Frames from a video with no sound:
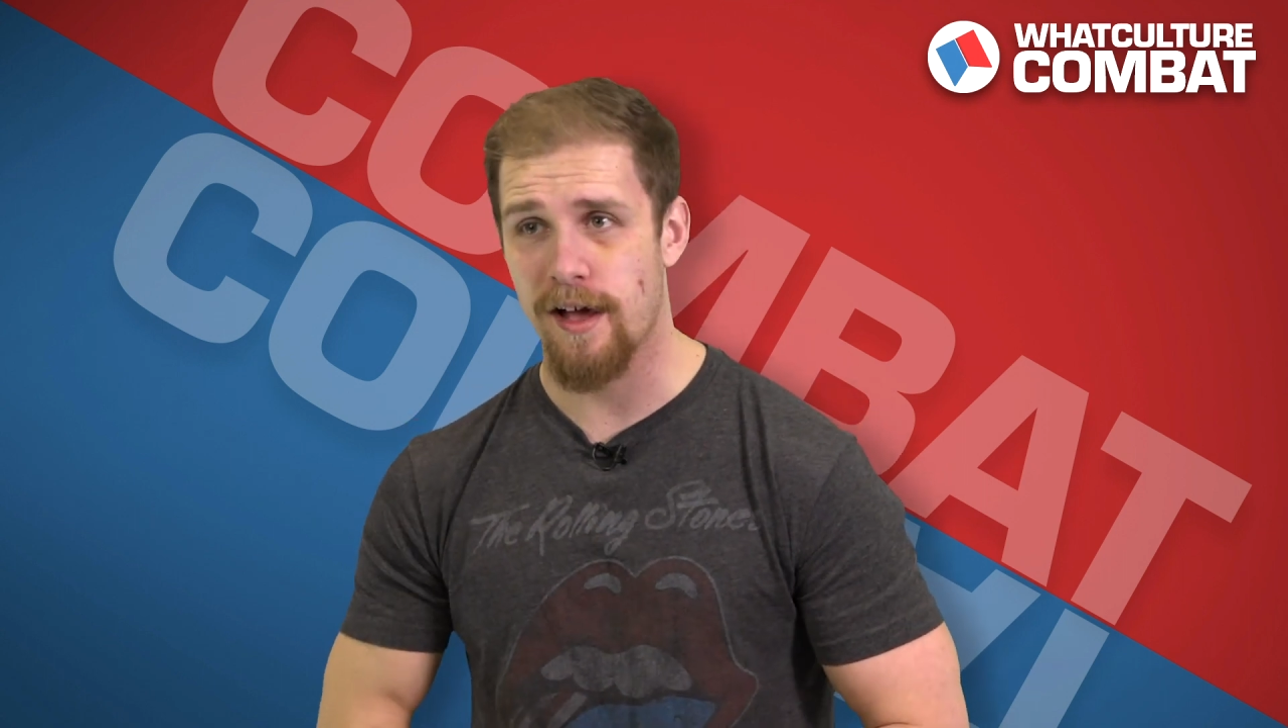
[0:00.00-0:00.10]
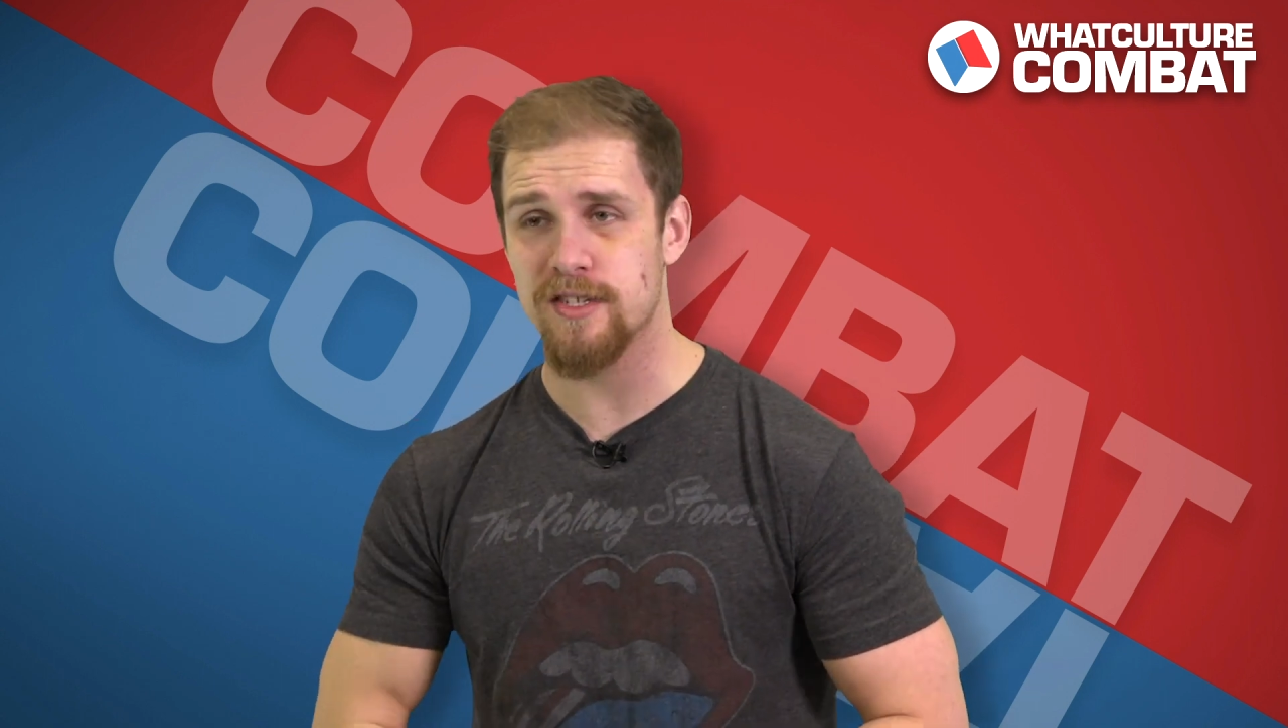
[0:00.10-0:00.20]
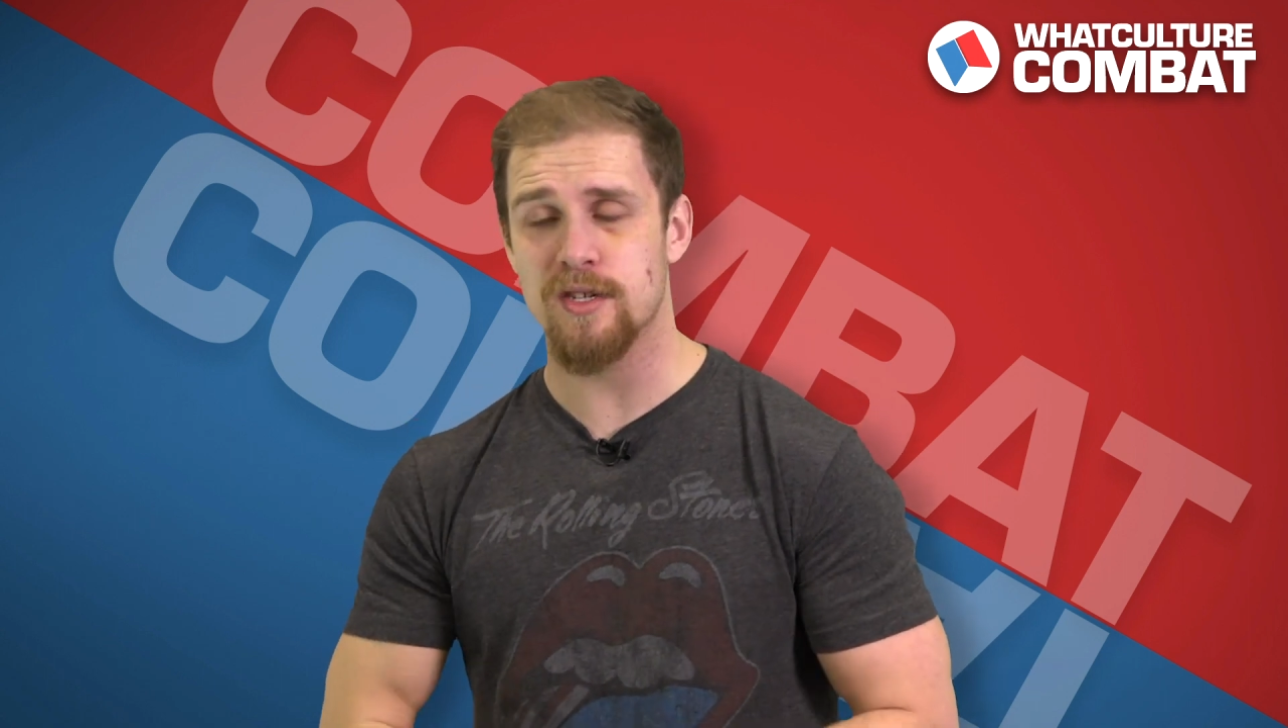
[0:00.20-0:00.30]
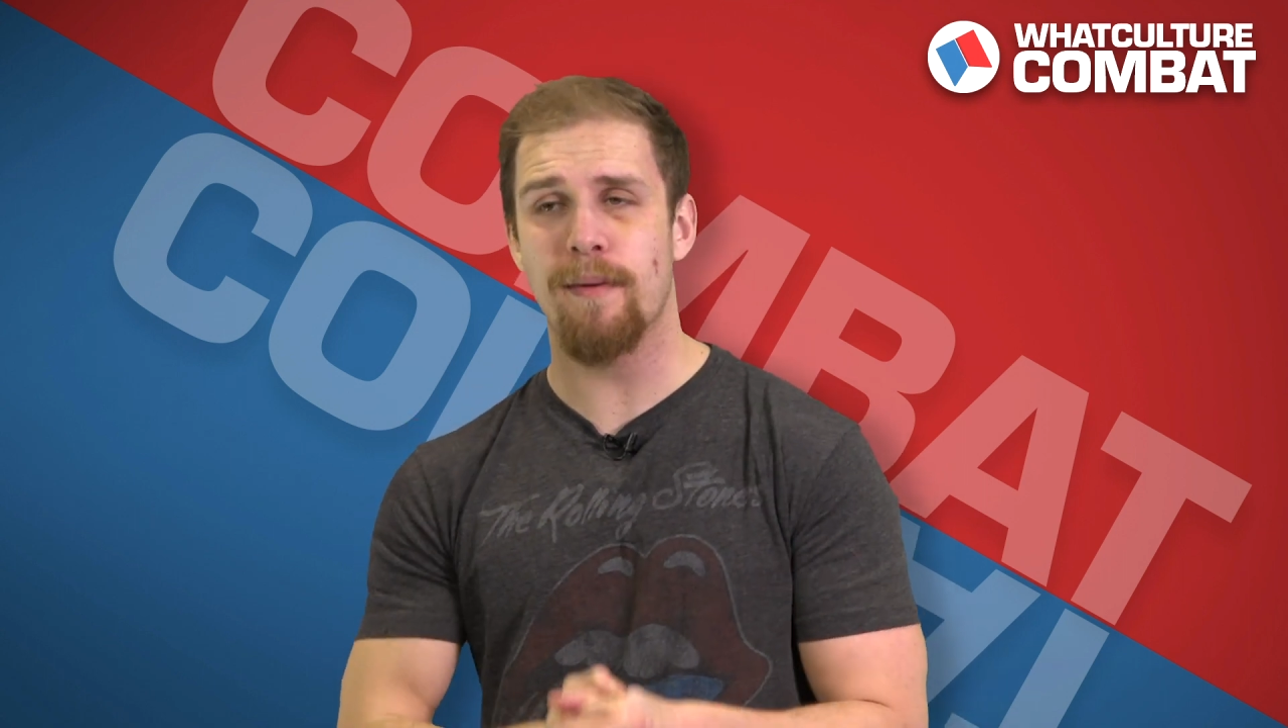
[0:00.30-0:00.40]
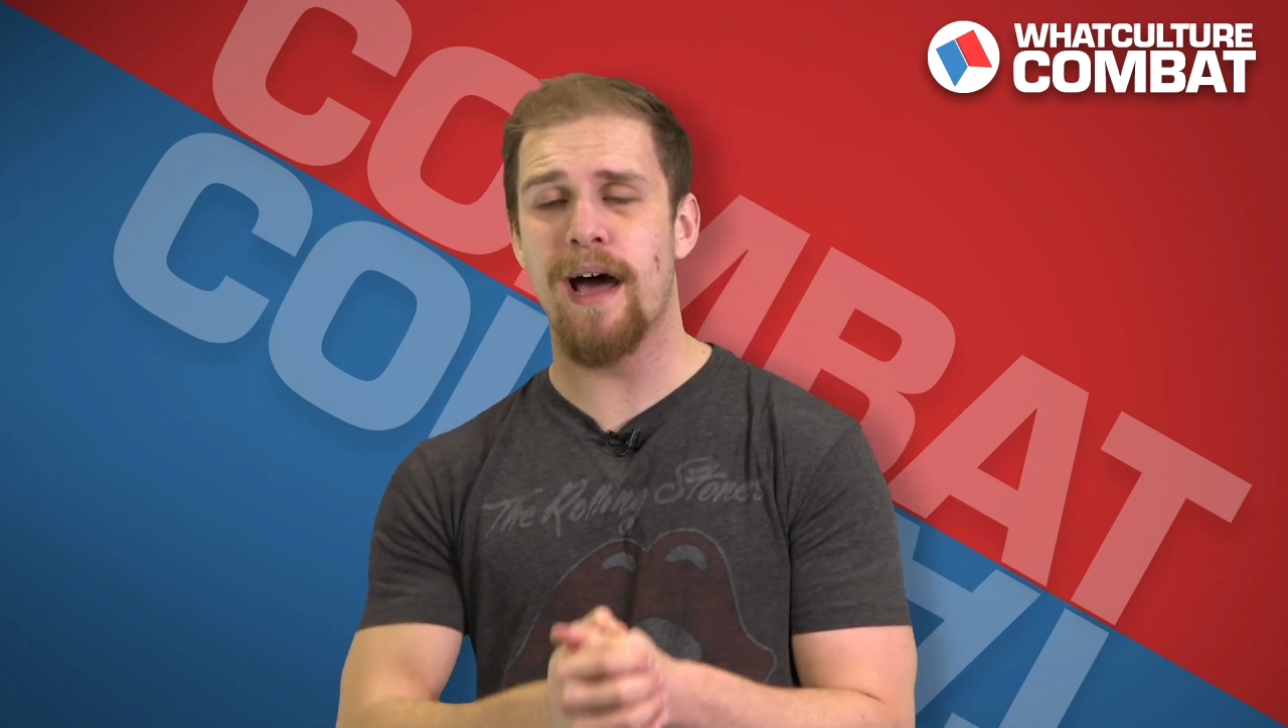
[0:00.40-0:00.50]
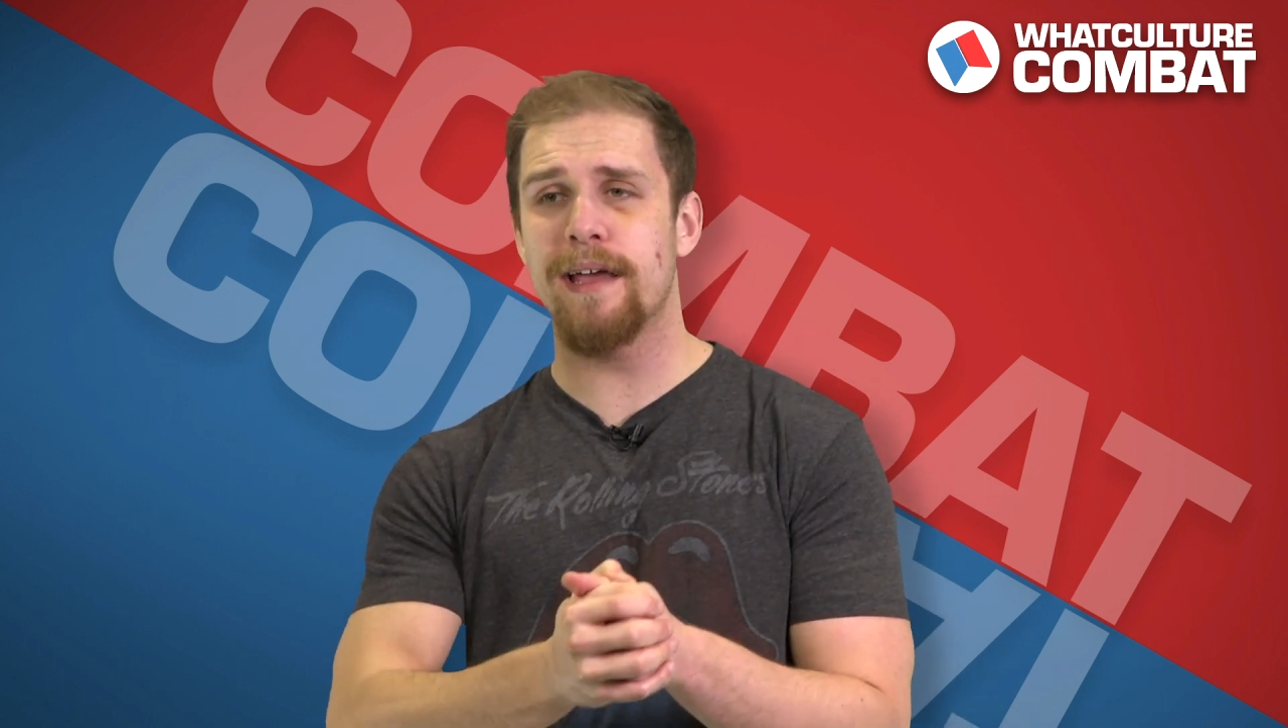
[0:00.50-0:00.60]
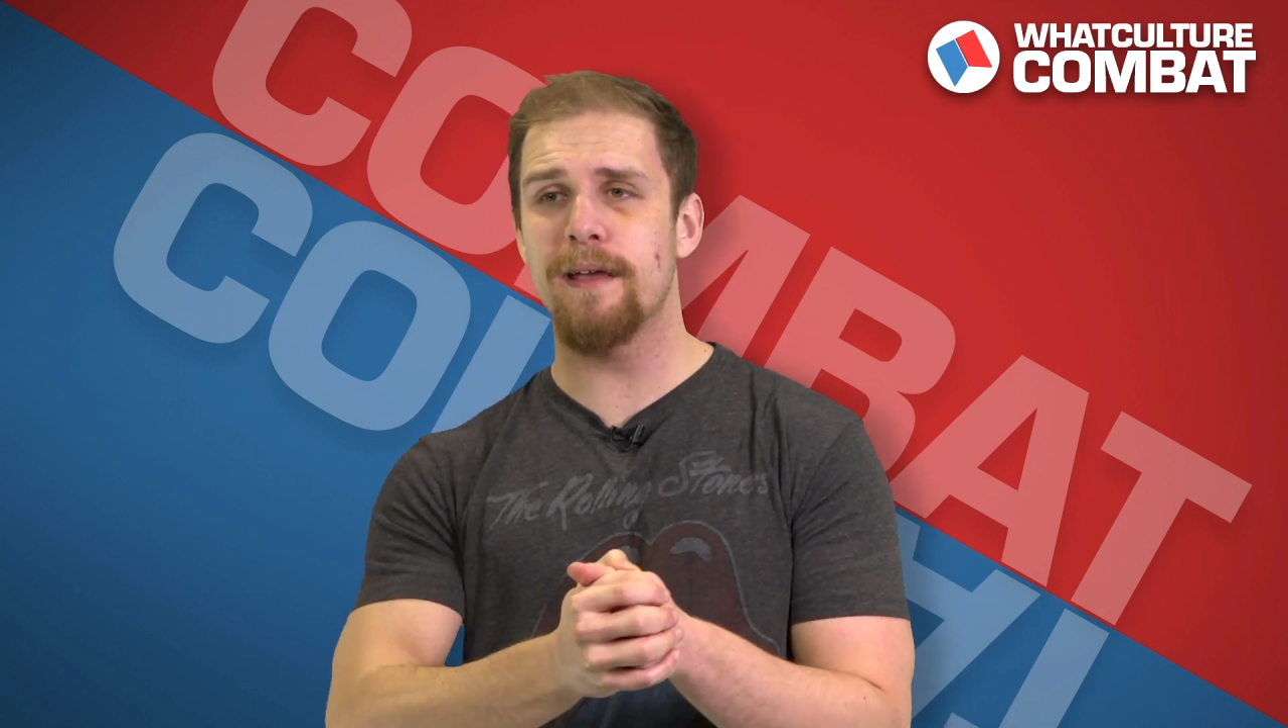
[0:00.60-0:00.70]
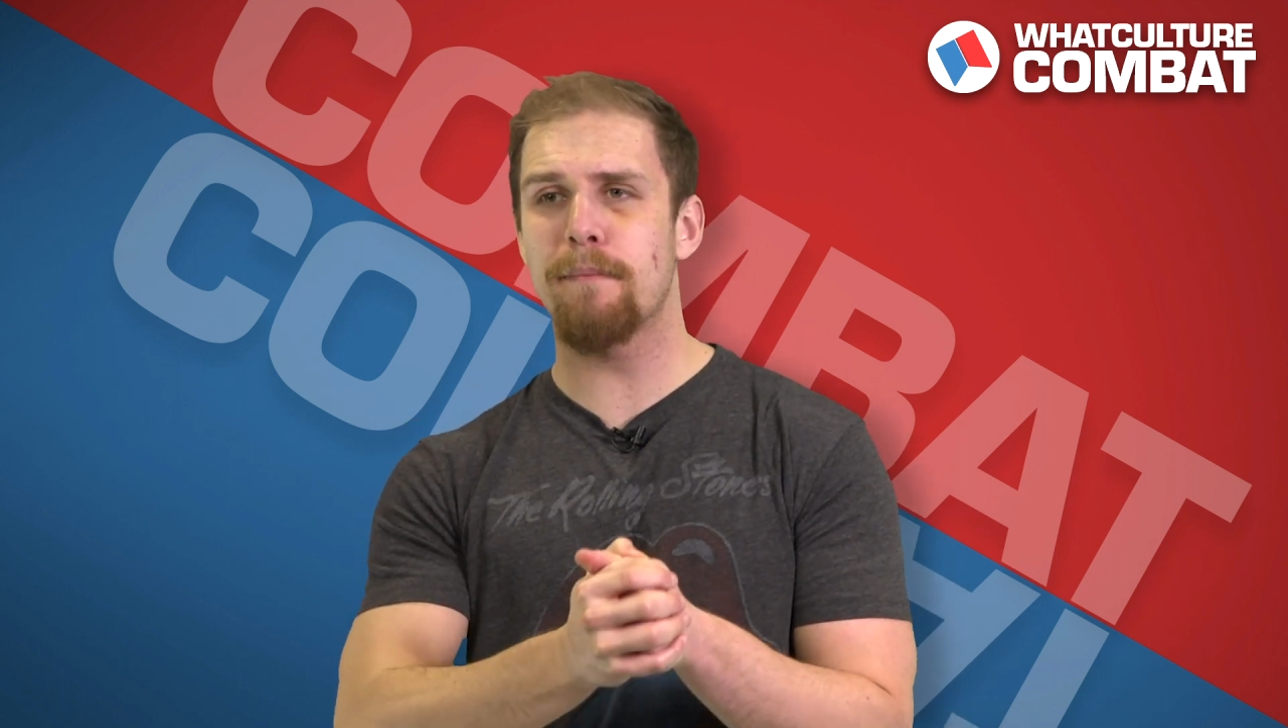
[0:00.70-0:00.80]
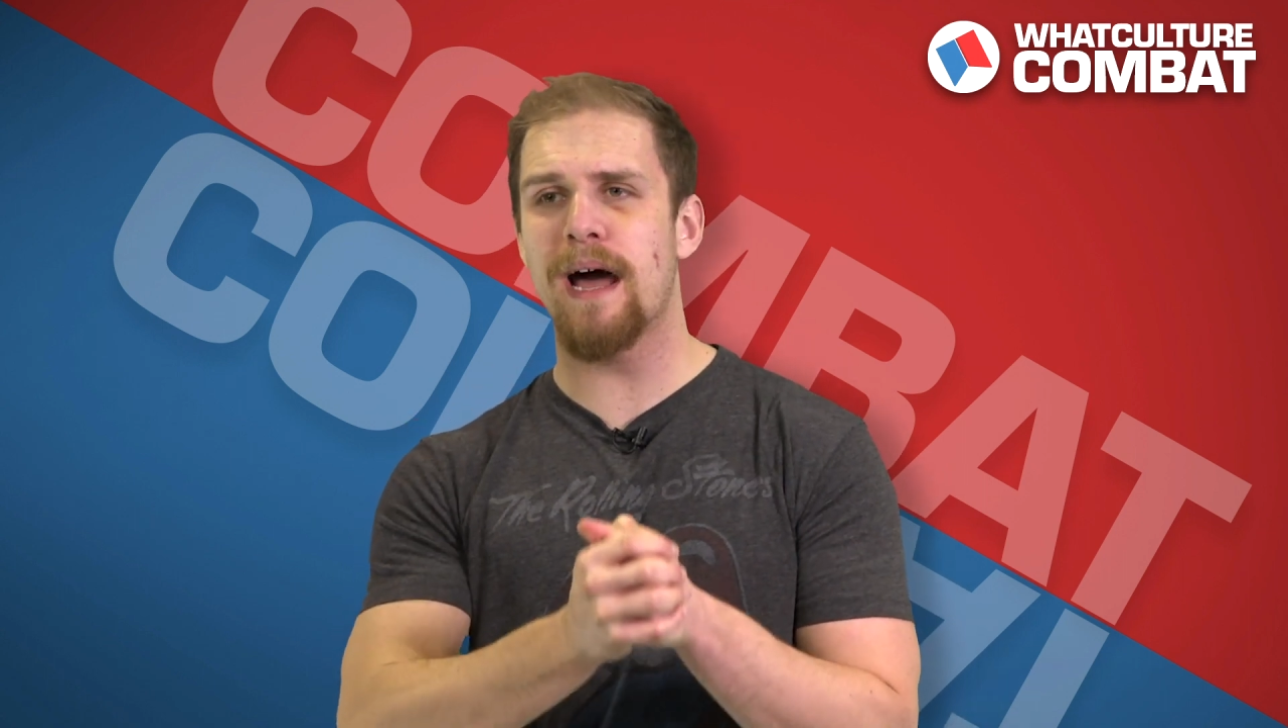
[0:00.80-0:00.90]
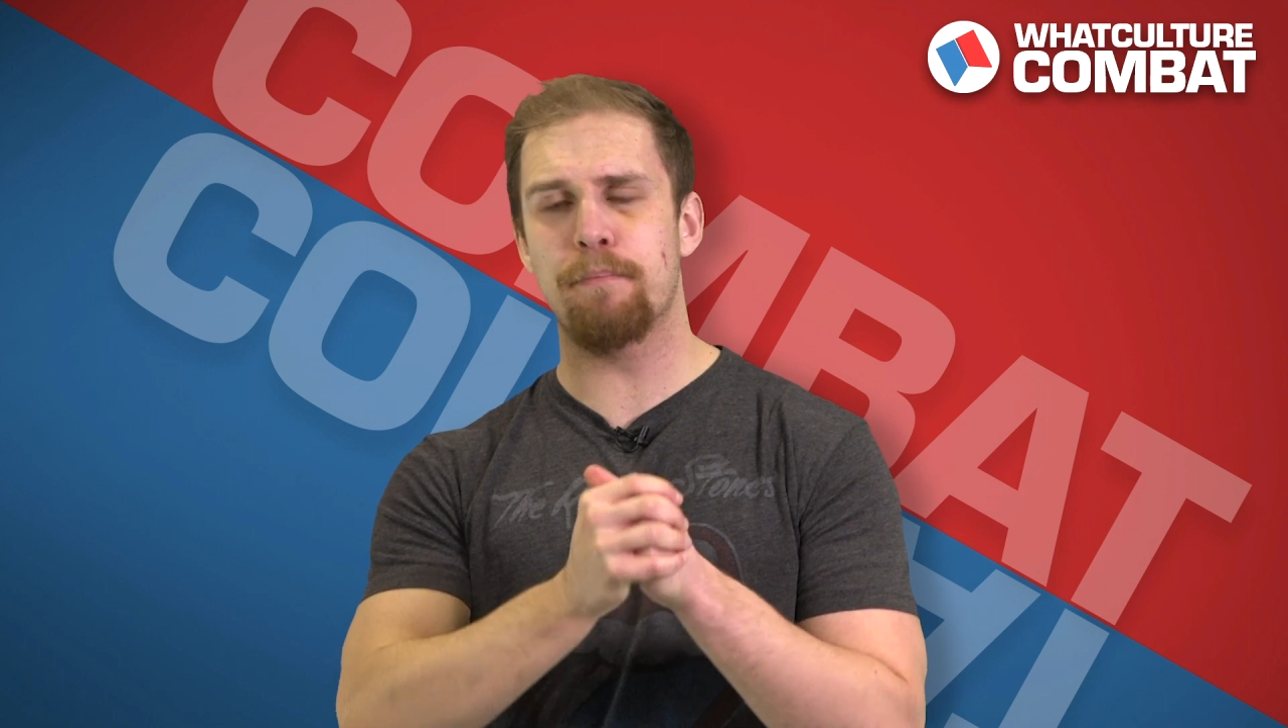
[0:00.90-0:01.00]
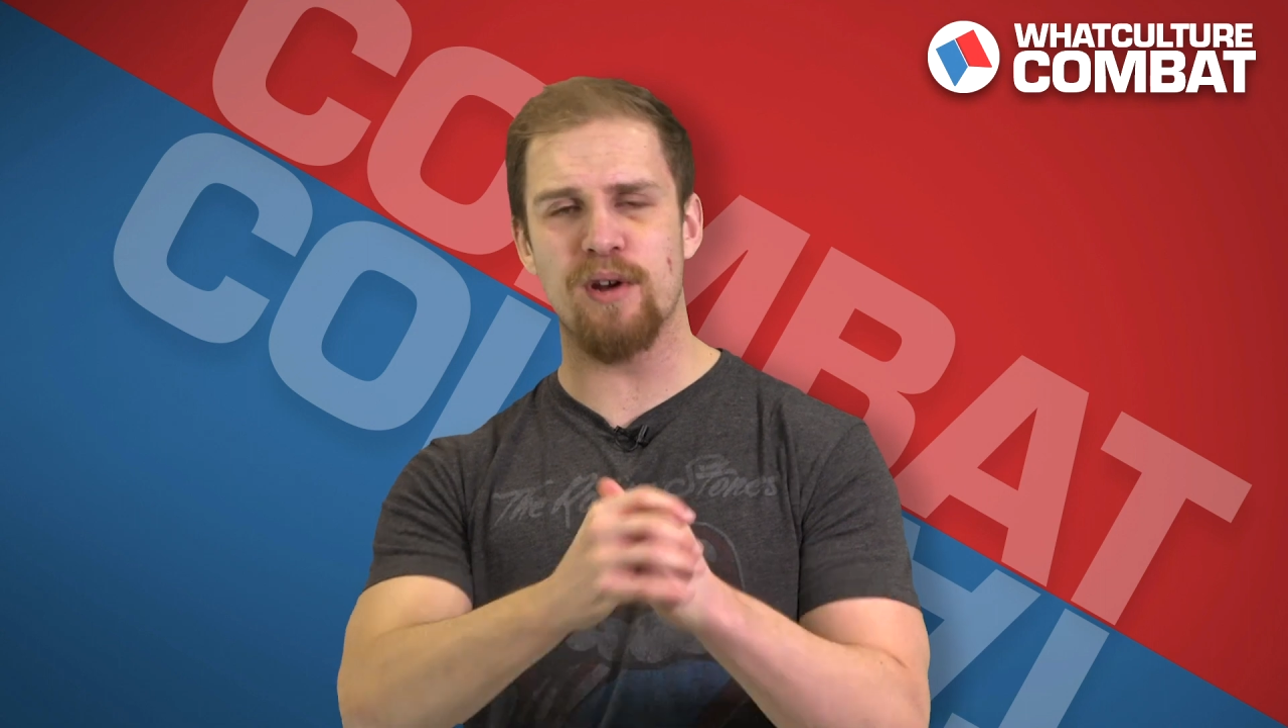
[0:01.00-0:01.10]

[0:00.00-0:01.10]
So my